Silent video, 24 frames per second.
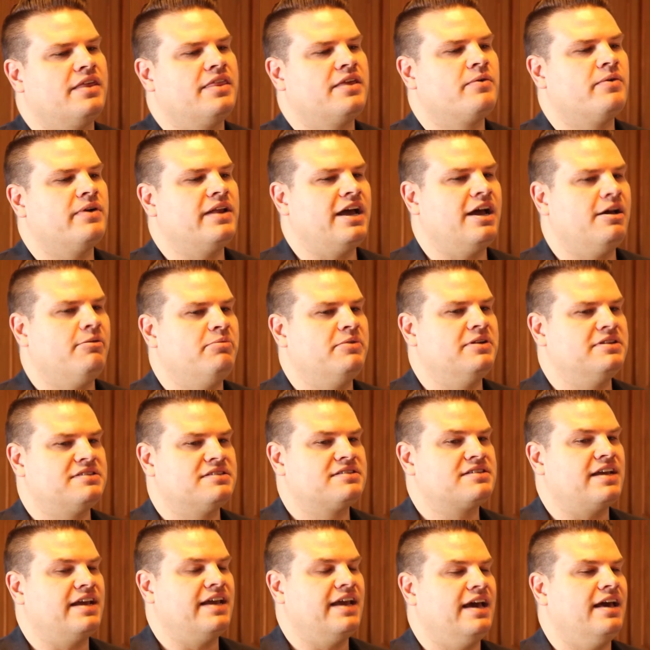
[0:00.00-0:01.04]
what happened is
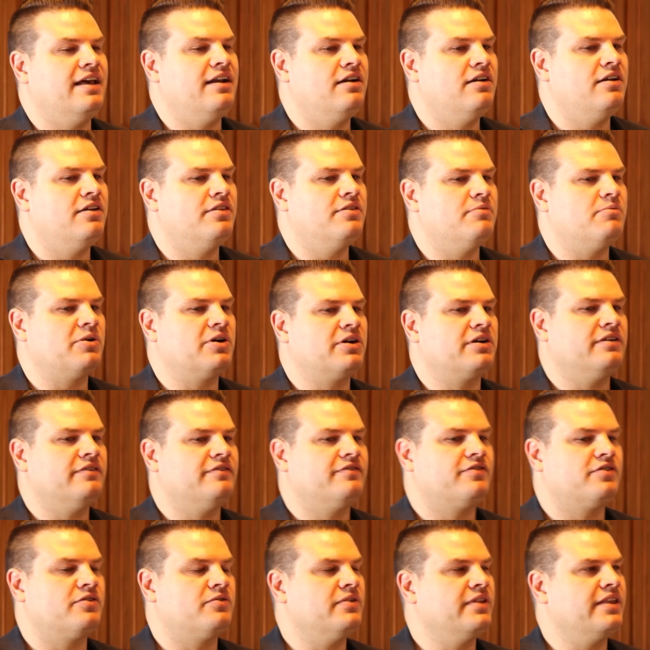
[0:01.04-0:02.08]
this guy had it on the market
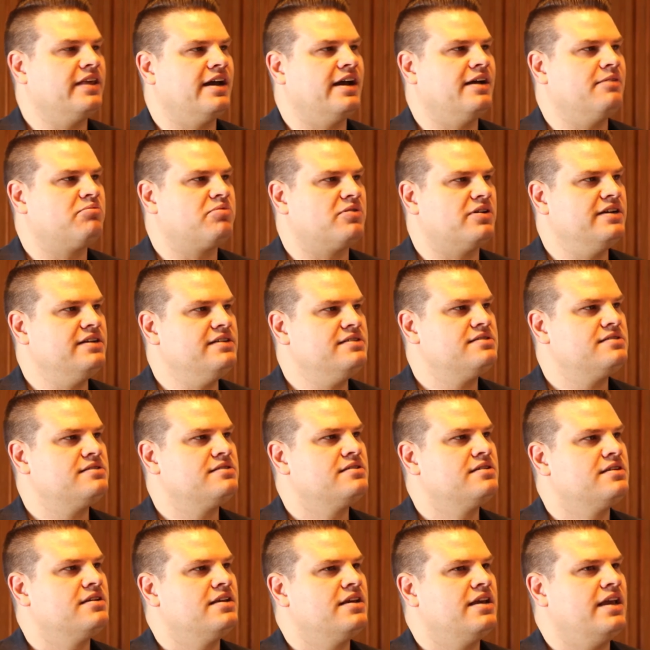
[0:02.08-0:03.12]
for a really high
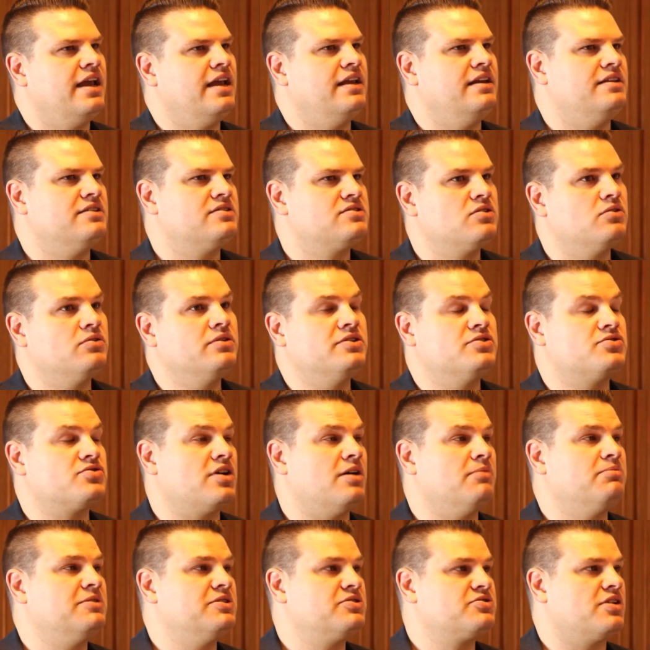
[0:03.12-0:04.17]
price, and he slowly
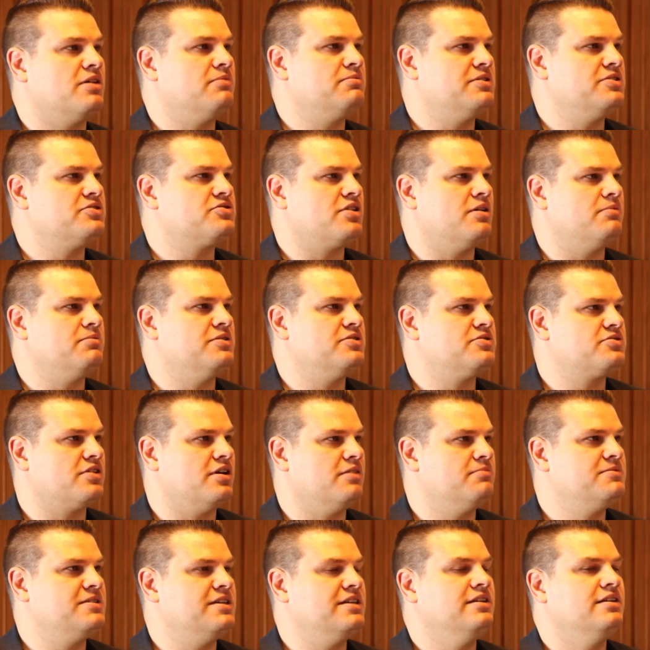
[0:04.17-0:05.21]
dropped
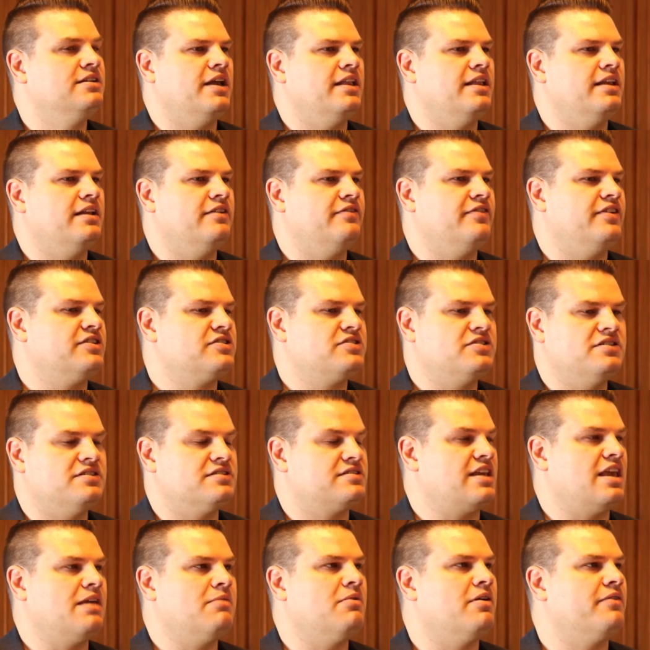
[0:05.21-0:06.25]
it, and then eventually
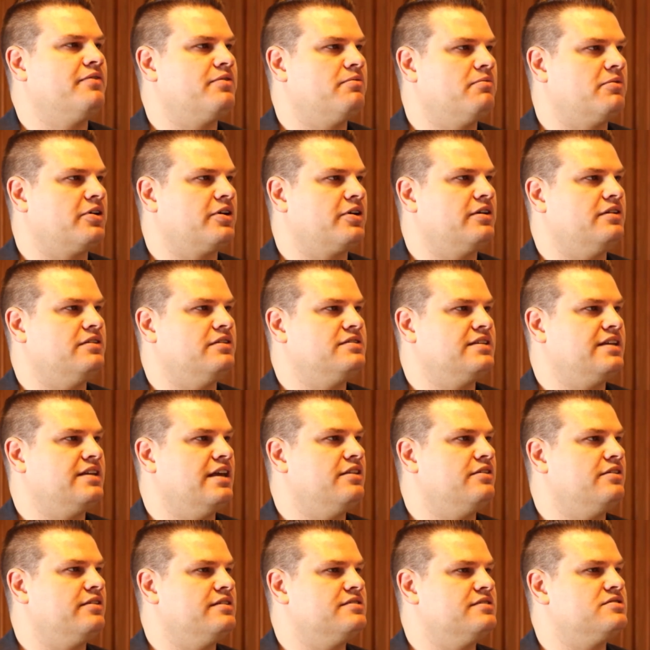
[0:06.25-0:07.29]
just came off the market
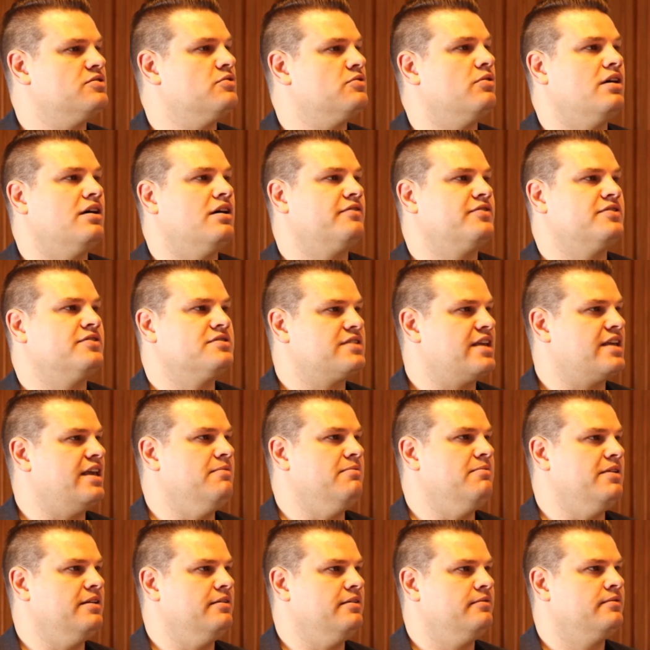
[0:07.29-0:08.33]
altogether because no offers came in.